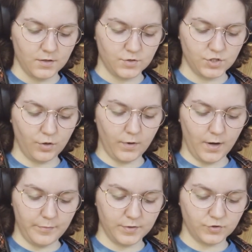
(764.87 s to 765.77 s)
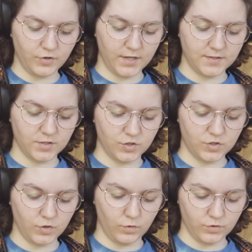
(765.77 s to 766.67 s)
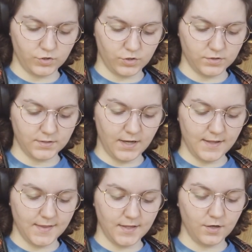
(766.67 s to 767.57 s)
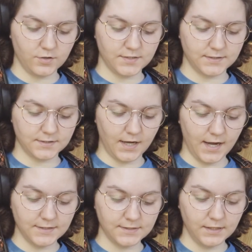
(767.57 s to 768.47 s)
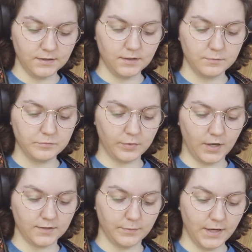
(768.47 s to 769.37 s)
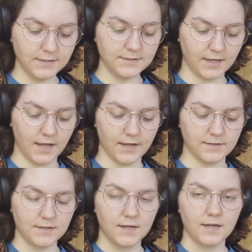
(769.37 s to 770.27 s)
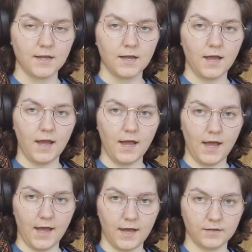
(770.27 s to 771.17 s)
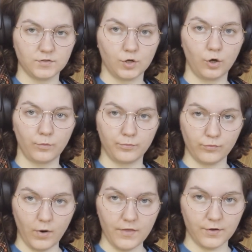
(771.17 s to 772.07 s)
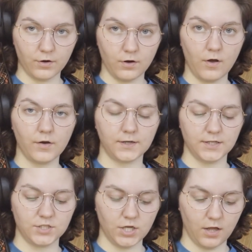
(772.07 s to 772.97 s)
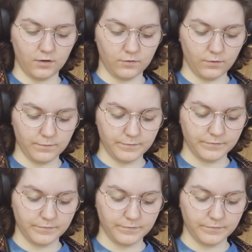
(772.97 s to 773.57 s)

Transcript: show up dressed as soldiers, and they're disguising Bradamante as her brother Ricciardo.